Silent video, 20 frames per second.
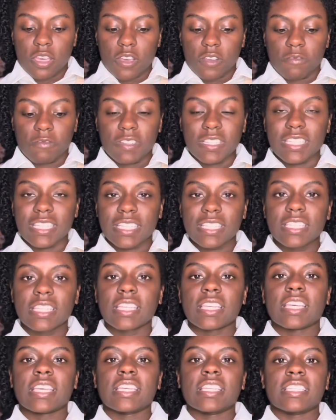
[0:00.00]

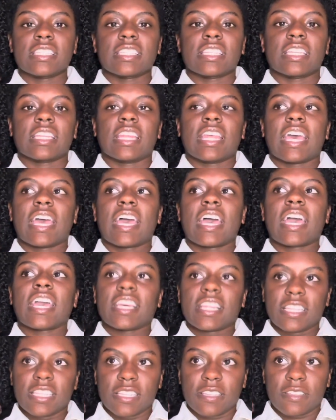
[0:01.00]
Resisting is
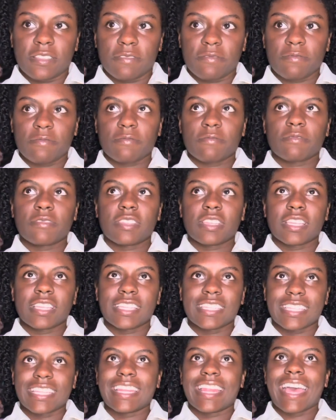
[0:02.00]

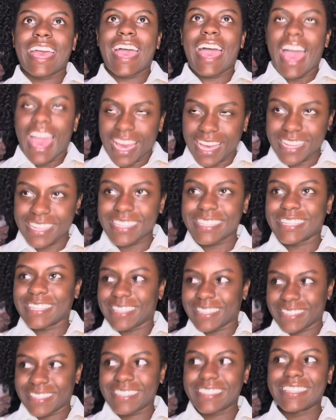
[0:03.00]
it's an
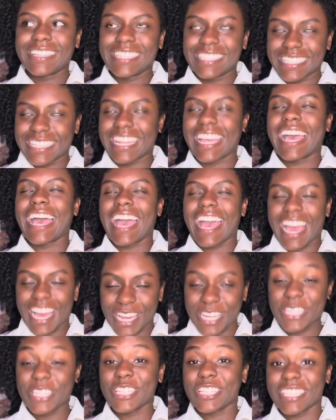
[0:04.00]
active, it's an
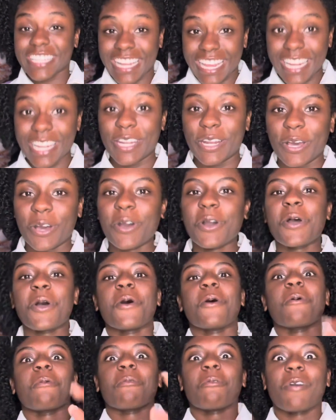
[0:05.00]
action
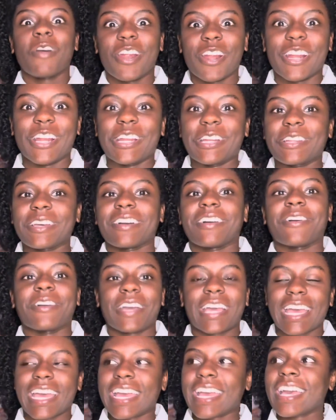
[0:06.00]
word,
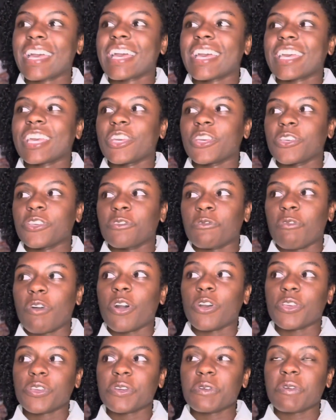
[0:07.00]
okay? While
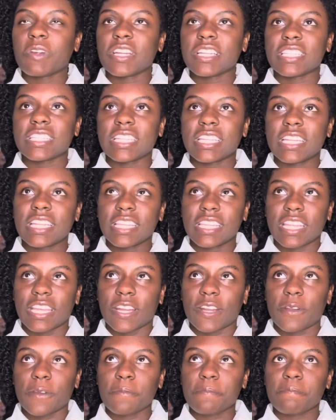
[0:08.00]
you are sitting
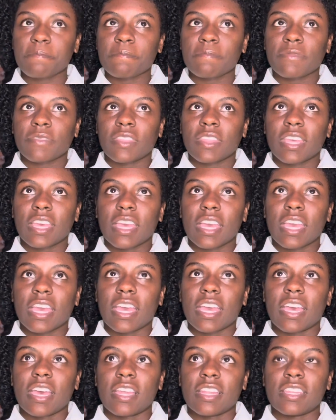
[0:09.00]
there
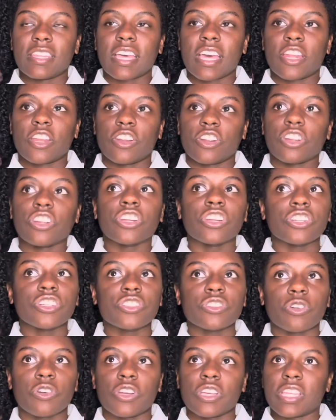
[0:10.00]
and that urge
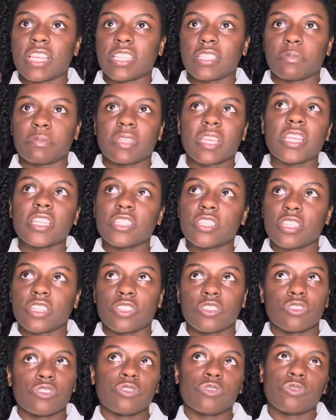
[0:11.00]
or that
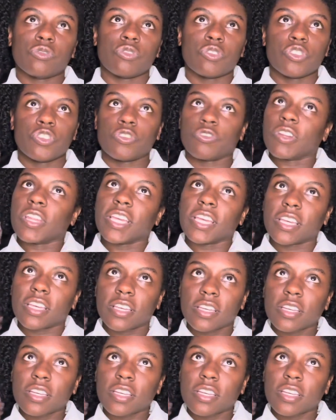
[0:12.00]
temptation to drink,